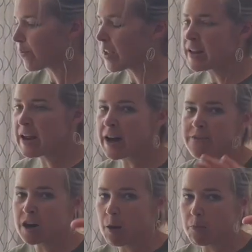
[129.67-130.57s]
and have a
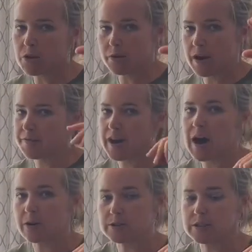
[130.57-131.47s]
couple around the
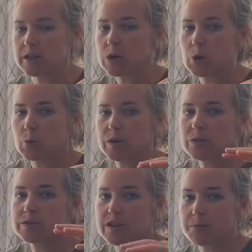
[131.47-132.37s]
house. We
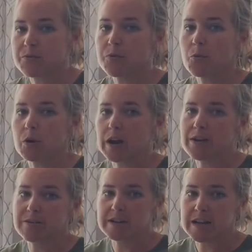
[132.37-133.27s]
use them for
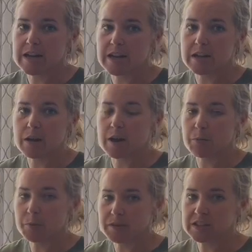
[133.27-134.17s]
everyday
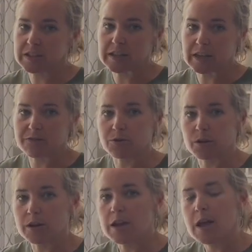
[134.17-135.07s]
purpose cleaning,
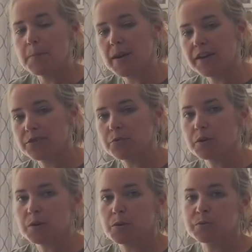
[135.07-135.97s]
for
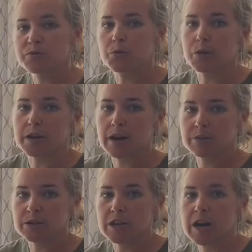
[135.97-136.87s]
bathrooms, for
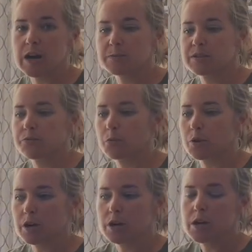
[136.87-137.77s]
countertops,
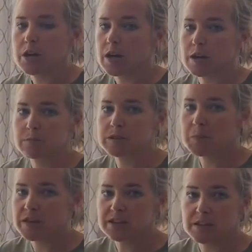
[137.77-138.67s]
for
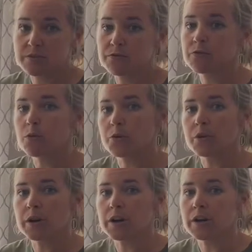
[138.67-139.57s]
spots on the
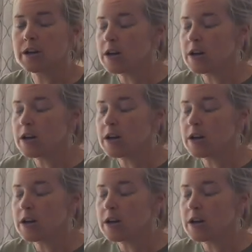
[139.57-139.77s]
floor.